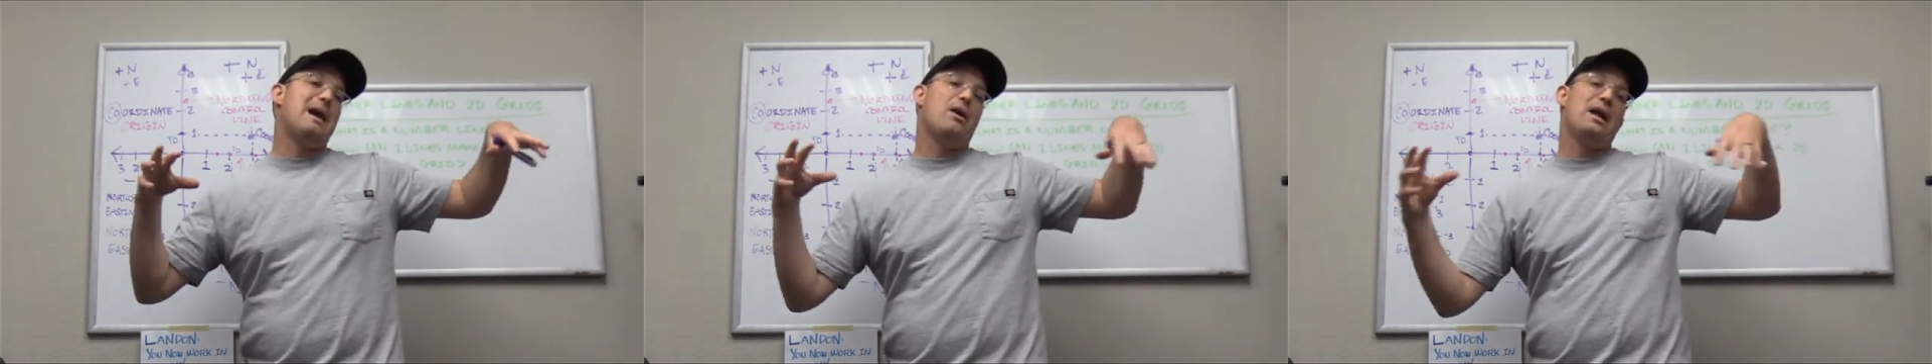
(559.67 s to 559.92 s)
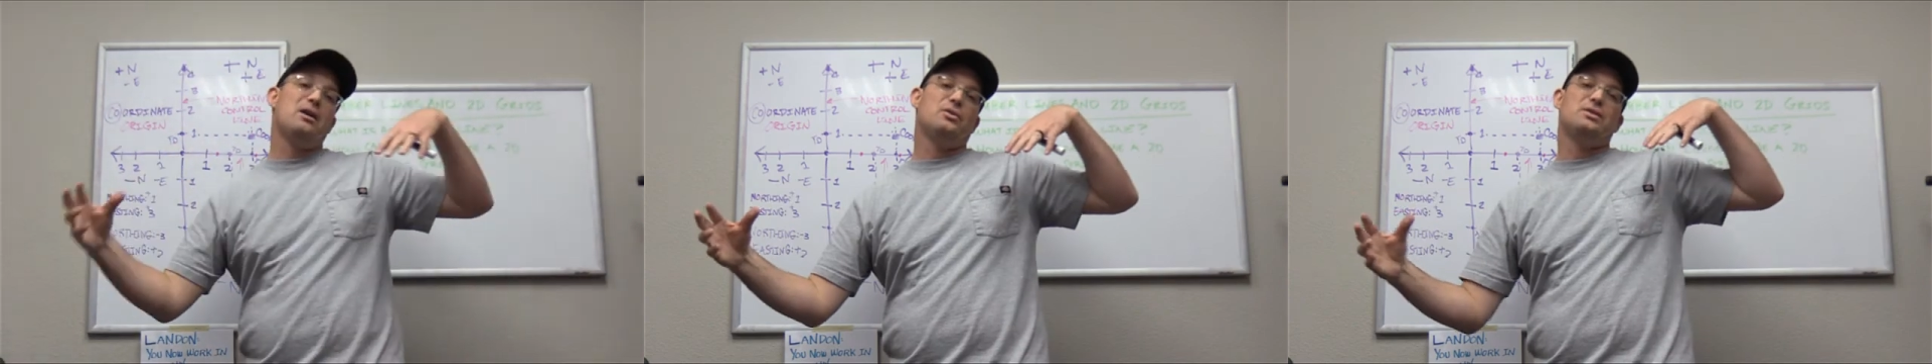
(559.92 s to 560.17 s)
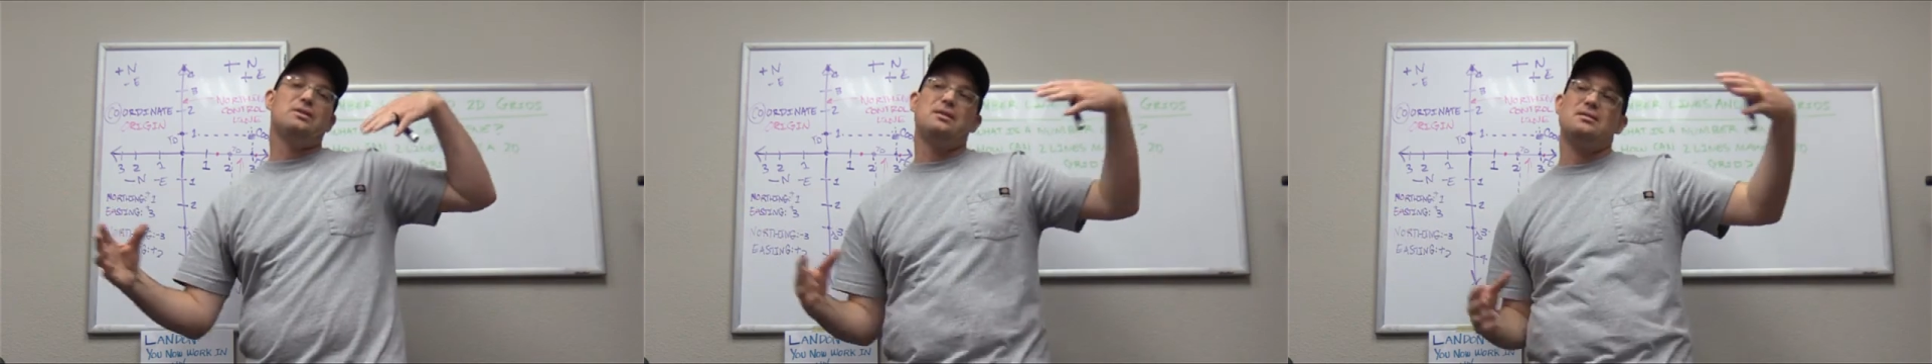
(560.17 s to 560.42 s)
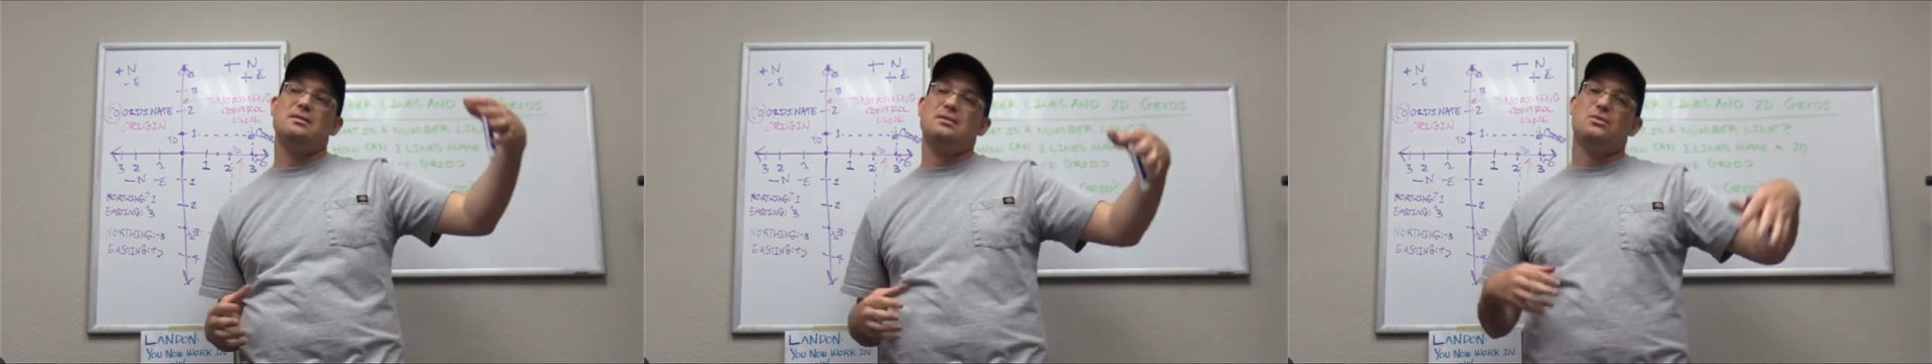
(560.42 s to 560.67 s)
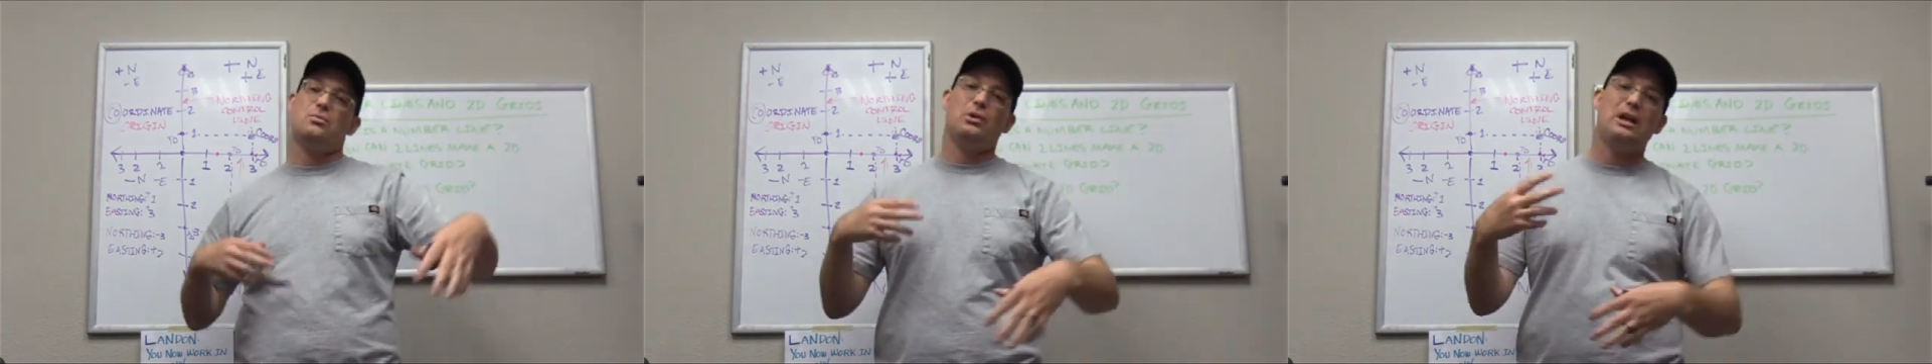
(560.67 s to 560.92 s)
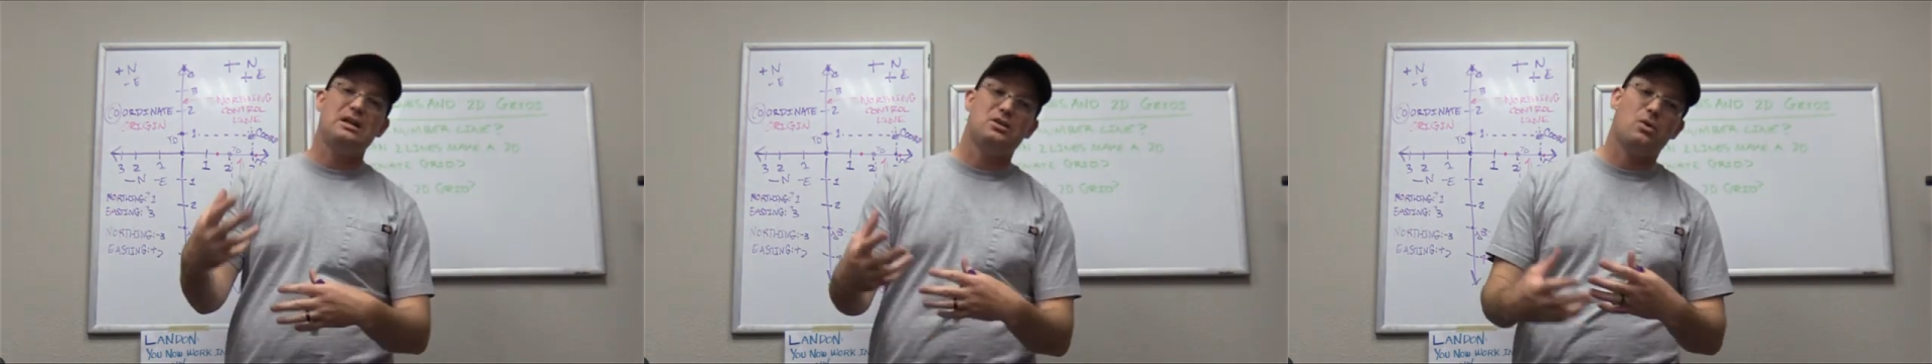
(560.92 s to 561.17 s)
angles and distances
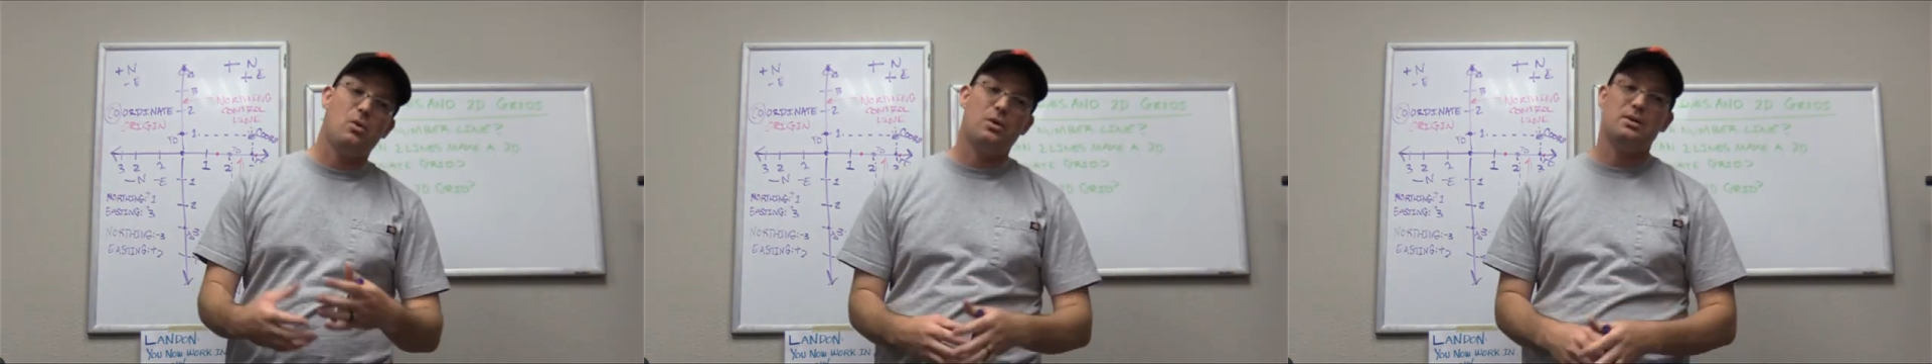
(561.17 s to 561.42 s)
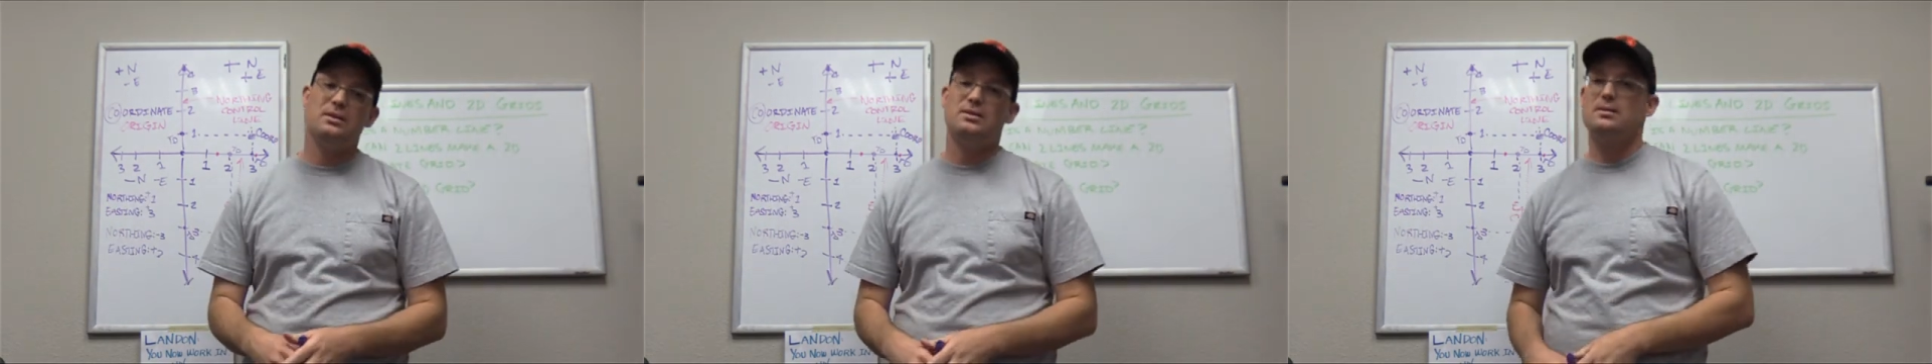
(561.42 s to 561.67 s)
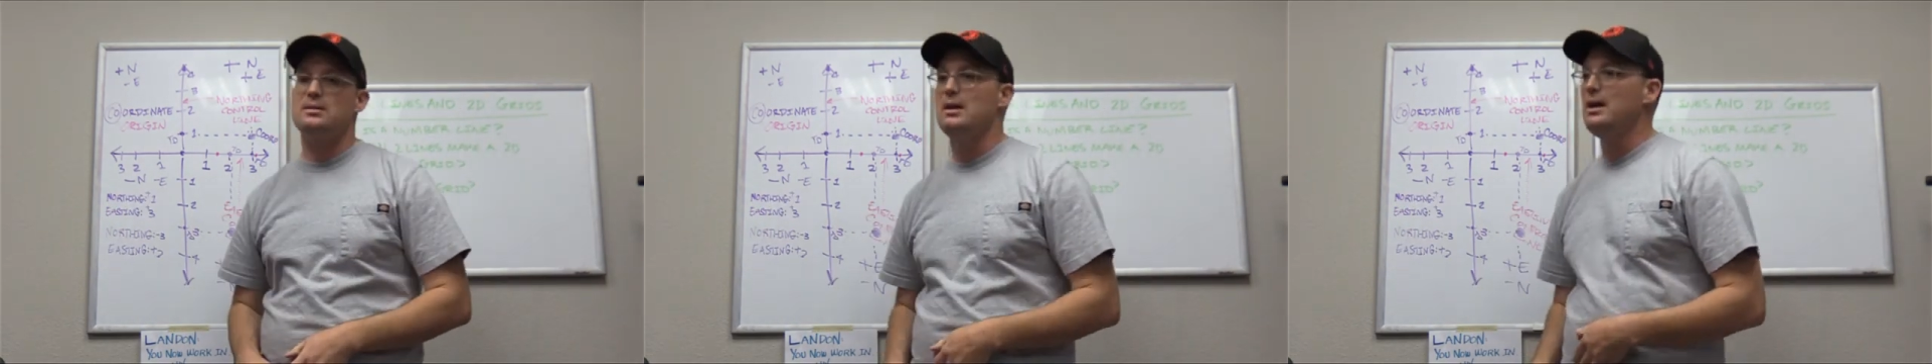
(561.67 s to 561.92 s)
relate to coordinates.